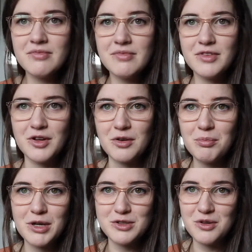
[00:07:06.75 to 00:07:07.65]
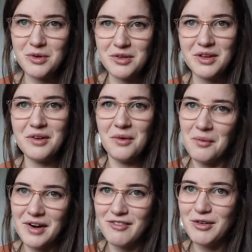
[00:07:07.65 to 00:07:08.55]
look picture worthy or
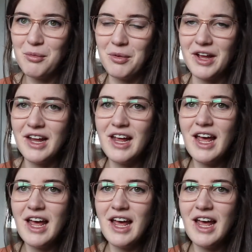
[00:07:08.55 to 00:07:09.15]
whatever, but